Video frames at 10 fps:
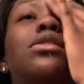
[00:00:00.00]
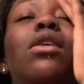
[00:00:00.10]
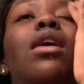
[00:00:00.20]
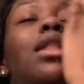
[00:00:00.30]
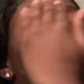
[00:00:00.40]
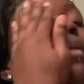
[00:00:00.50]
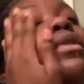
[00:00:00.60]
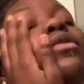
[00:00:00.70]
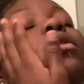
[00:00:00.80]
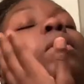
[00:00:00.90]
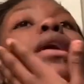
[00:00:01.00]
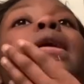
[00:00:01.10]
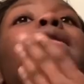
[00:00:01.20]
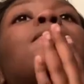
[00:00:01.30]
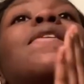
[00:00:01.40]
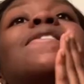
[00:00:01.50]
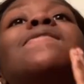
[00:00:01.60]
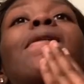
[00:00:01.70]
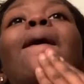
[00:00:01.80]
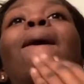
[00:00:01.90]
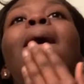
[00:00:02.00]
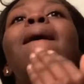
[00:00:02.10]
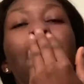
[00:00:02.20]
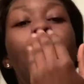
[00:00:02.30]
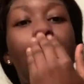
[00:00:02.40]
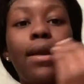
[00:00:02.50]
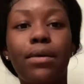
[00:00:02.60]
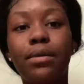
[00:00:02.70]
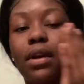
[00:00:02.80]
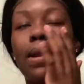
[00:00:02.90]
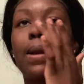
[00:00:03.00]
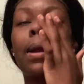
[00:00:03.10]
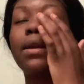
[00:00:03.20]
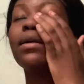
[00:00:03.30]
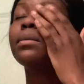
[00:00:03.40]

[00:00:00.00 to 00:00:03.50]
not like I'm even going anywhere, so I don't need